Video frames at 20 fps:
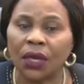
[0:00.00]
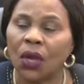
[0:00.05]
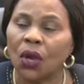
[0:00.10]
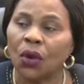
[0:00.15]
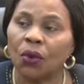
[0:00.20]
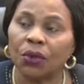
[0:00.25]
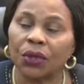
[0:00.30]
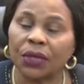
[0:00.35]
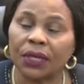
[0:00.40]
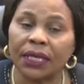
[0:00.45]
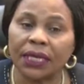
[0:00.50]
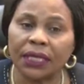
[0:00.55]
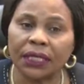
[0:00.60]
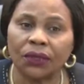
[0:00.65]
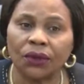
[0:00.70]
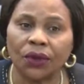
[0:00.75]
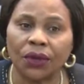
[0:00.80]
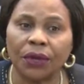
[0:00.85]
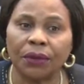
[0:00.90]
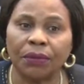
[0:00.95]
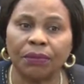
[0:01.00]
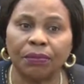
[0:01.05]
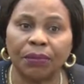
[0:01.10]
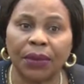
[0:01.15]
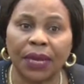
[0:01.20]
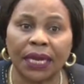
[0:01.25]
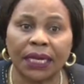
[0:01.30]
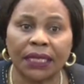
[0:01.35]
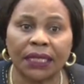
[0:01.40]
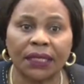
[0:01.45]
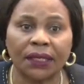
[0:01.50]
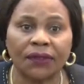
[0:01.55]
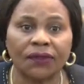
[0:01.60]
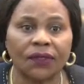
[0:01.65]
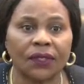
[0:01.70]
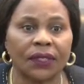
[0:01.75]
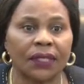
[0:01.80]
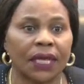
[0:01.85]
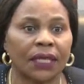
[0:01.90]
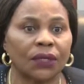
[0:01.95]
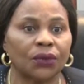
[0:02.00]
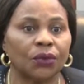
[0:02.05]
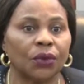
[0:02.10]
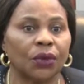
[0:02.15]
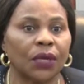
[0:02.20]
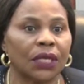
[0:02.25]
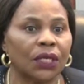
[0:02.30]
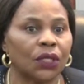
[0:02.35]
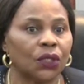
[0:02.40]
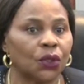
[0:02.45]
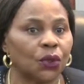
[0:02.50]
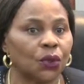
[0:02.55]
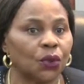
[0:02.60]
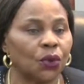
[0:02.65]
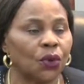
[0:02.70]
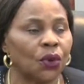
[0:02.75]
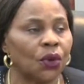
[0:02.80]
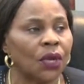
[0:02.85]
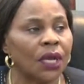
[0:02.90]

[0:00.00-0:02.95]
with national imperatives that will ensure